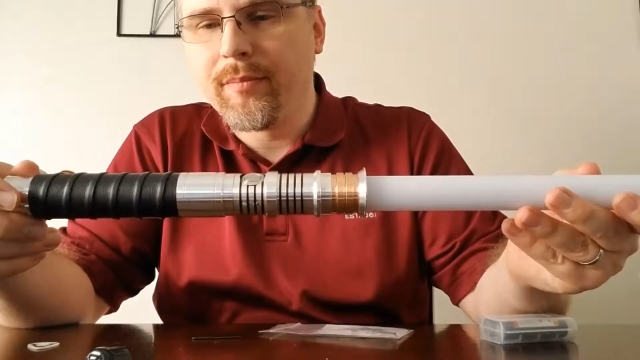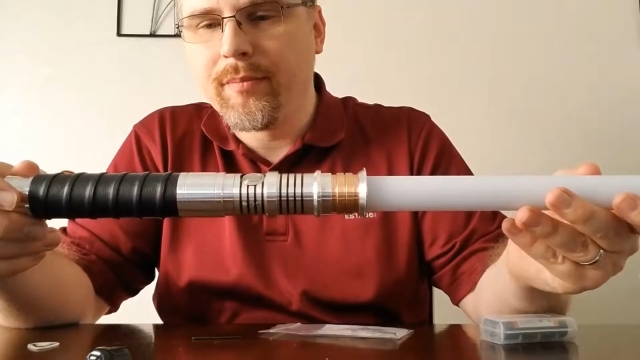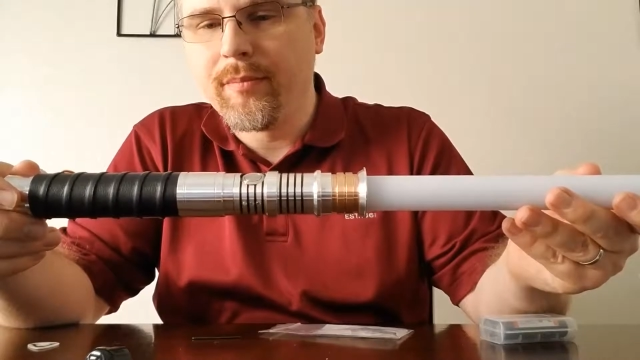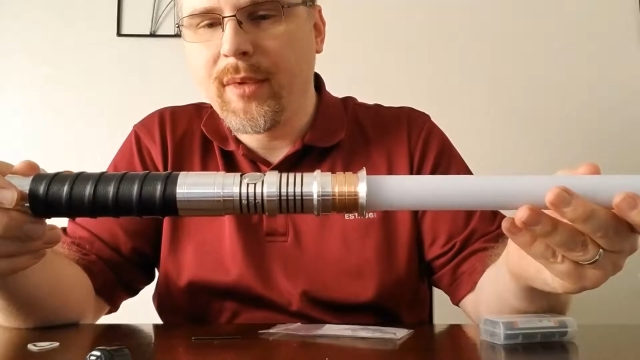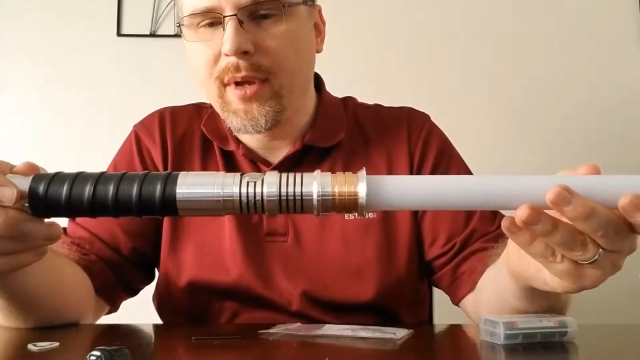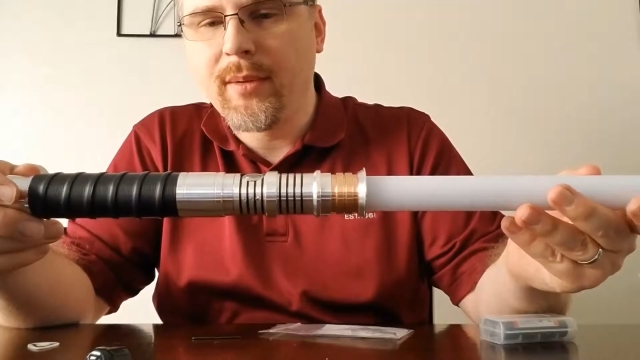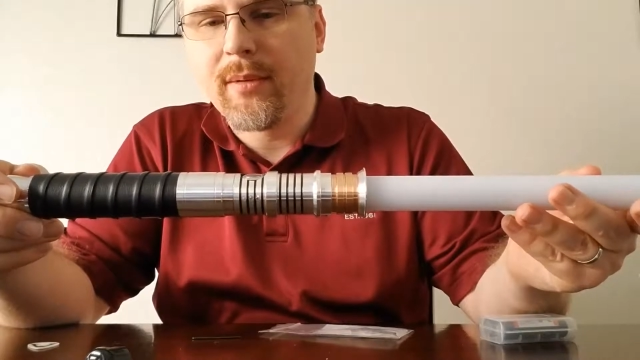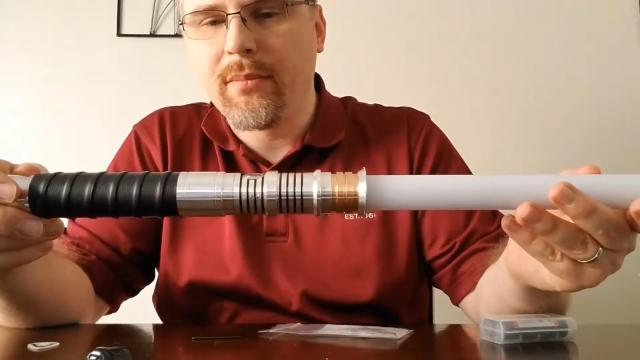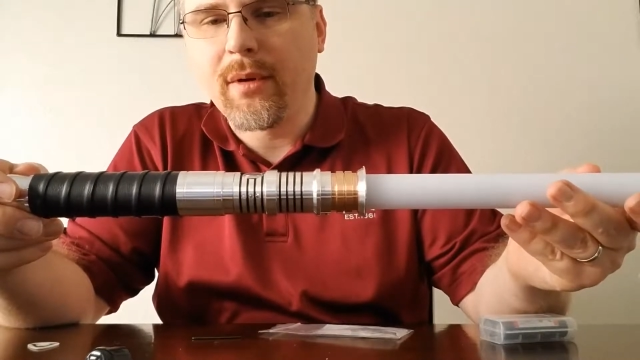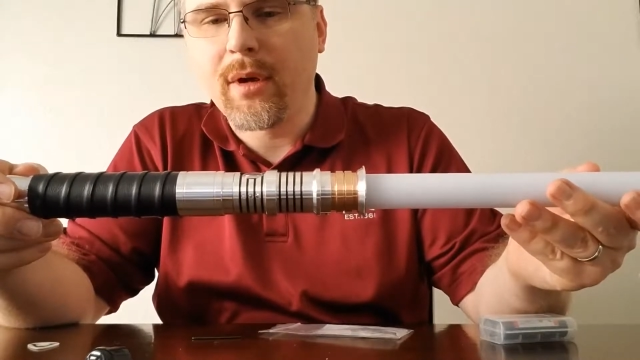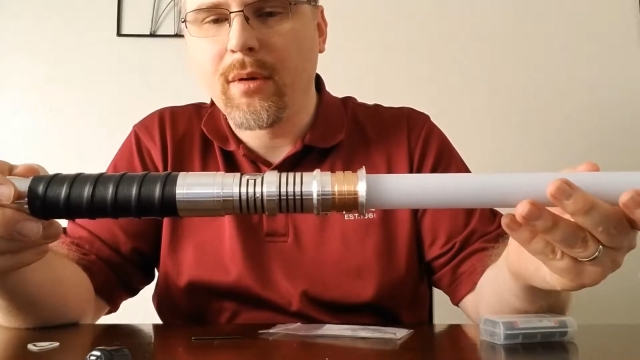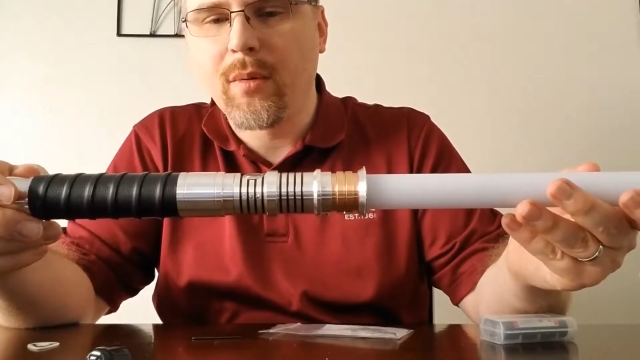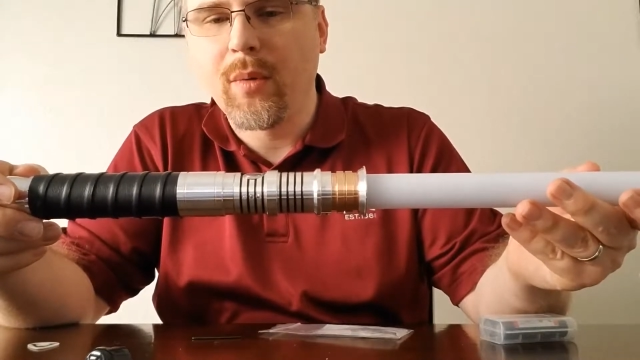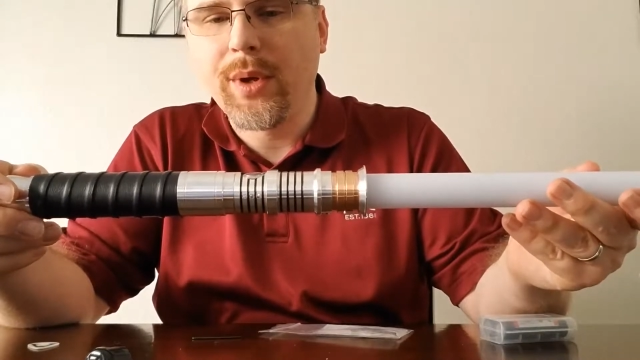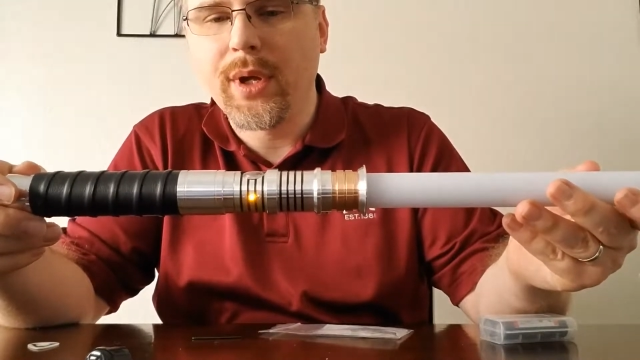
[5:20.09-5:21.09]
maybe about
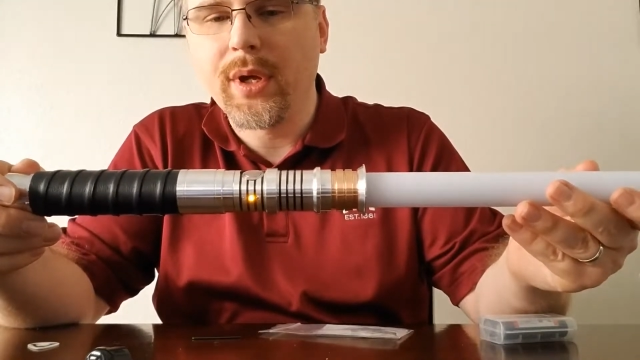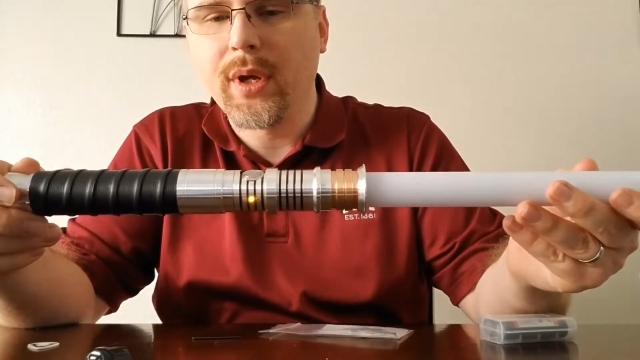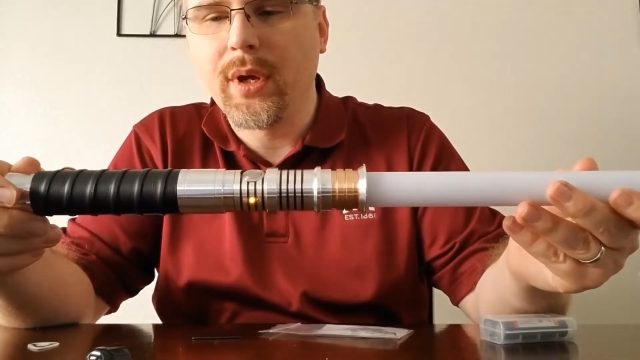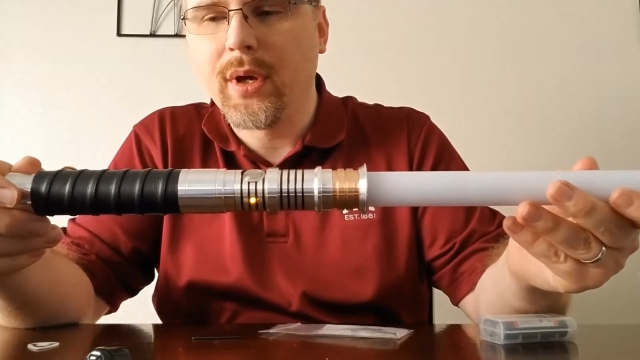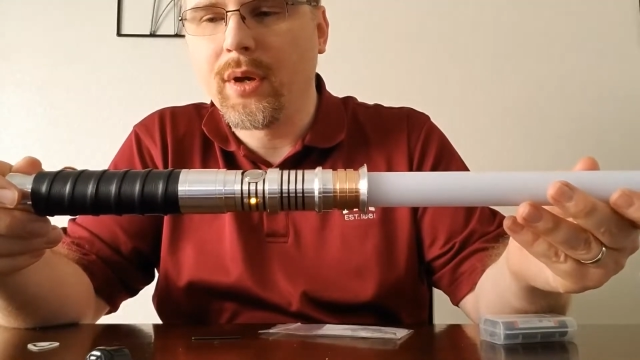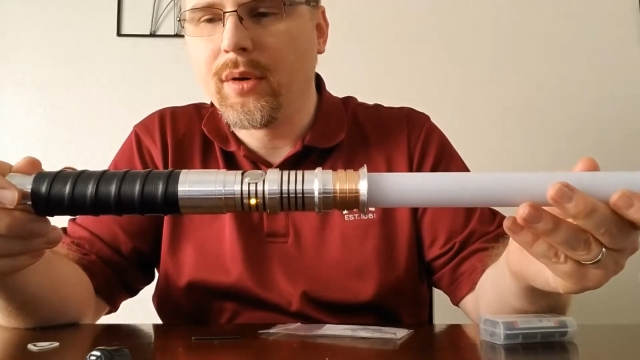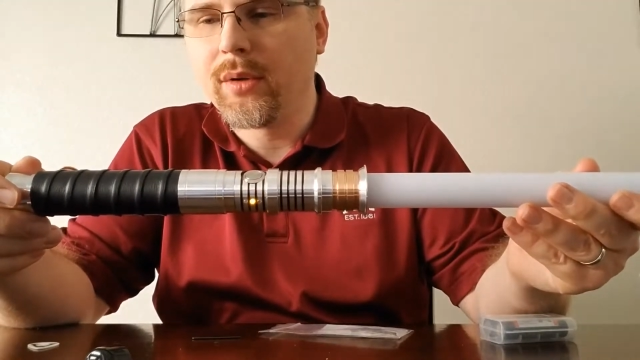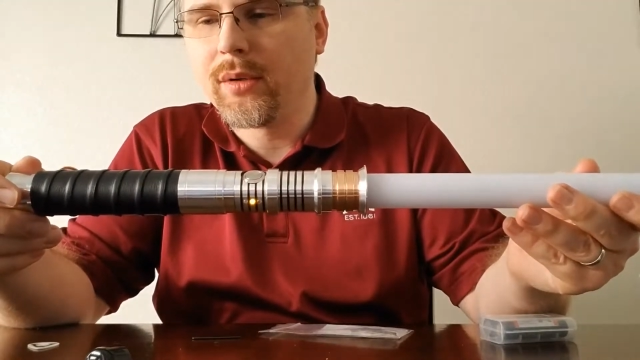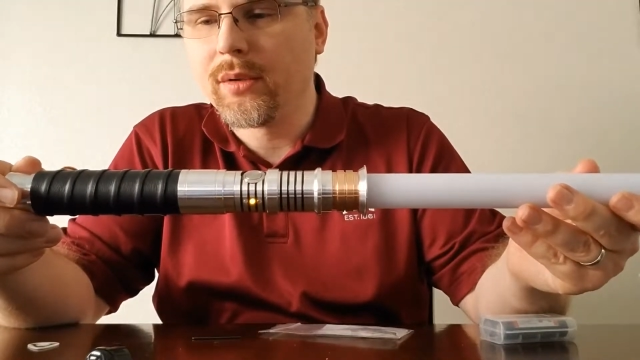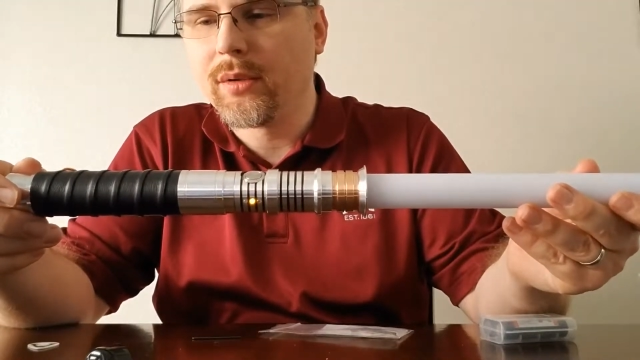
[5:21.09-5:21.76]
a week ago.